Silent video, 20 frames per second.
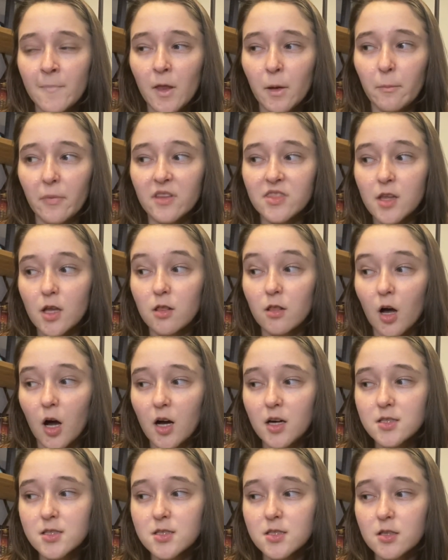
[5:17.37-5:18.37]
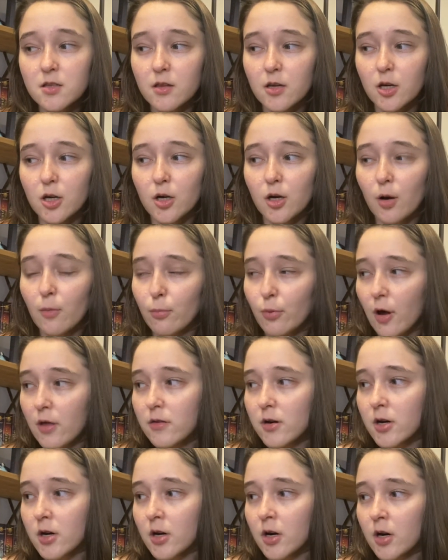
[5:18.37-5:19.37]
but they lost their
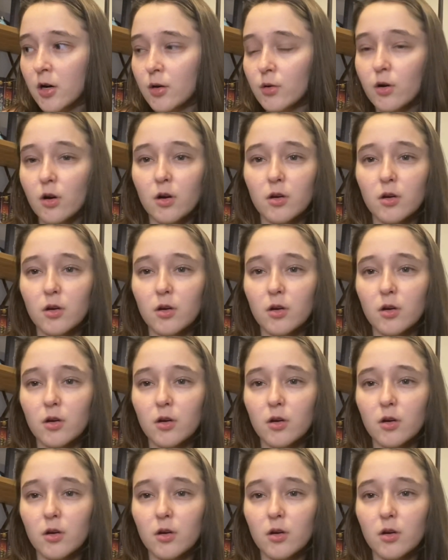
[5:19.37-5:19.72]
brother,